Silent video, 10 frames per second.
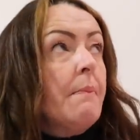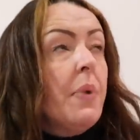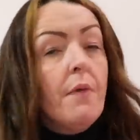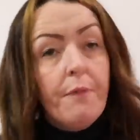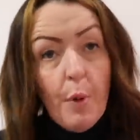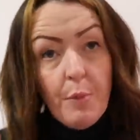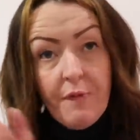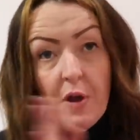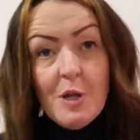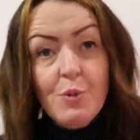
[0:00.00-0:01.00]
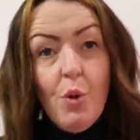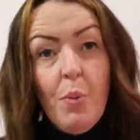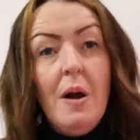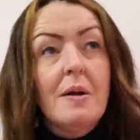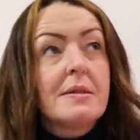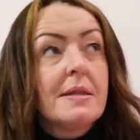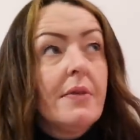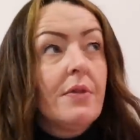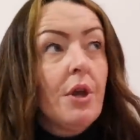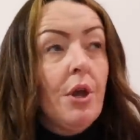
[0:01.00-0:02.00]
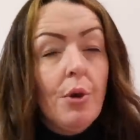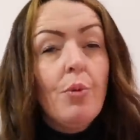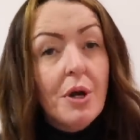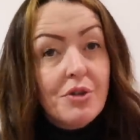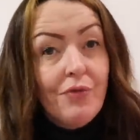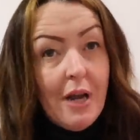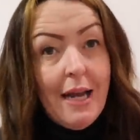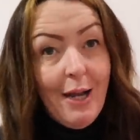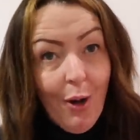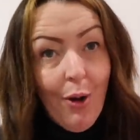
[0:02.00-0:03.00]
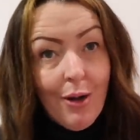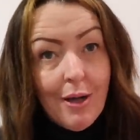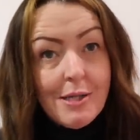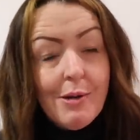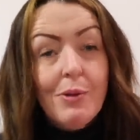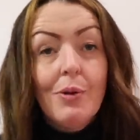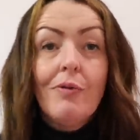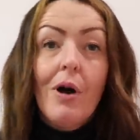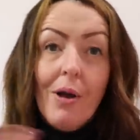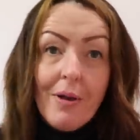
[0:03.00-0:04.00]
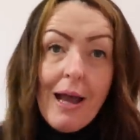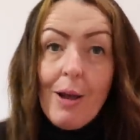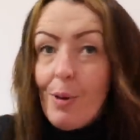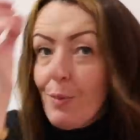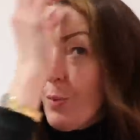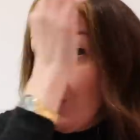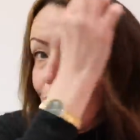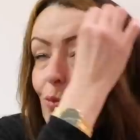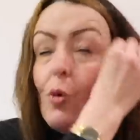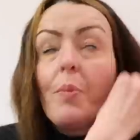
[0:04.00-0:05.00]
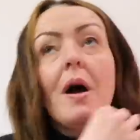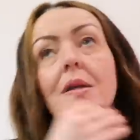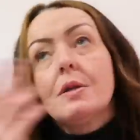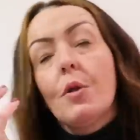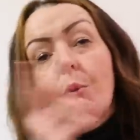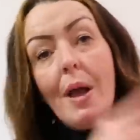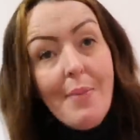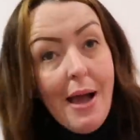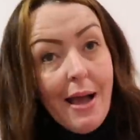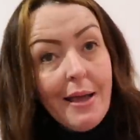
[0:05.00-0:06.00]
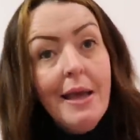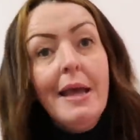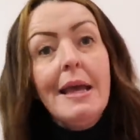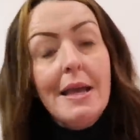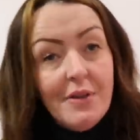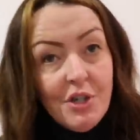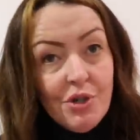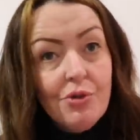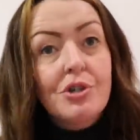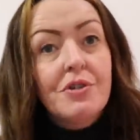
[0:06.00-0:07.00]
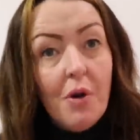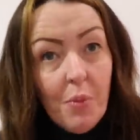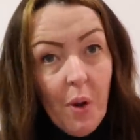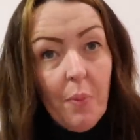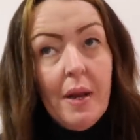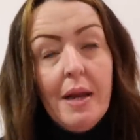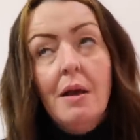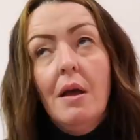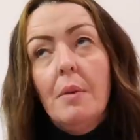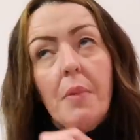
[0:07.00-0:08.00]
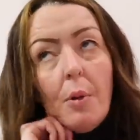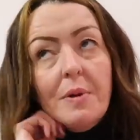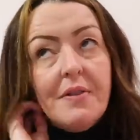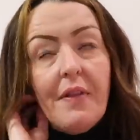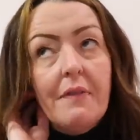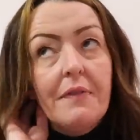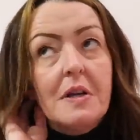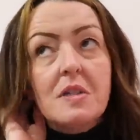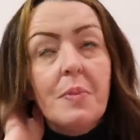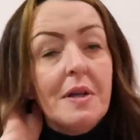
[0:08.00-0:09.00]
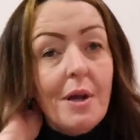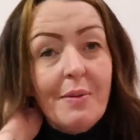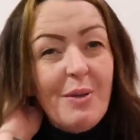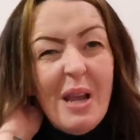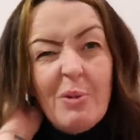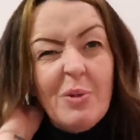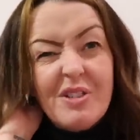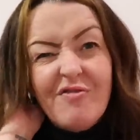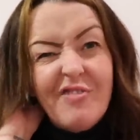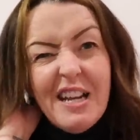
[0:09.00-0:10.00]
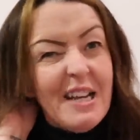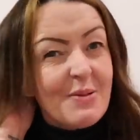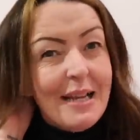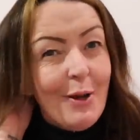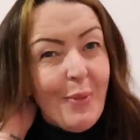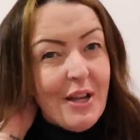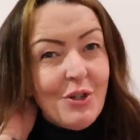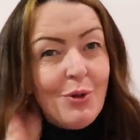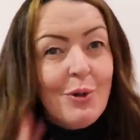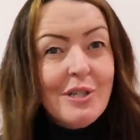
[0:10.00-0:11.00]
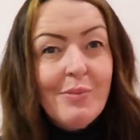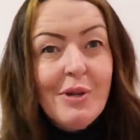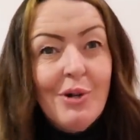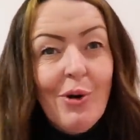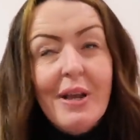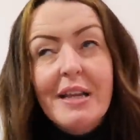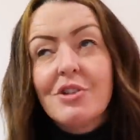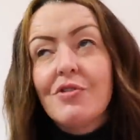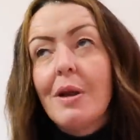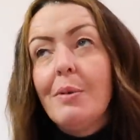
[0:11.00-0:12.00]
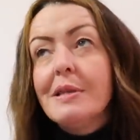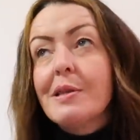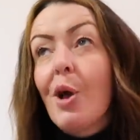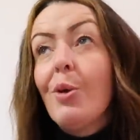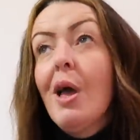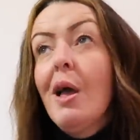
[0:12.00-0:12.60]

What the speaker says: but when we first walked past it, the queue was really long. So I thought, well, okay, when we walked past it on the way back, if it's shorter, I'll pop in. But I wasn't that first, but no, it wasn't really. It was a little bit shorter, but not extremely so.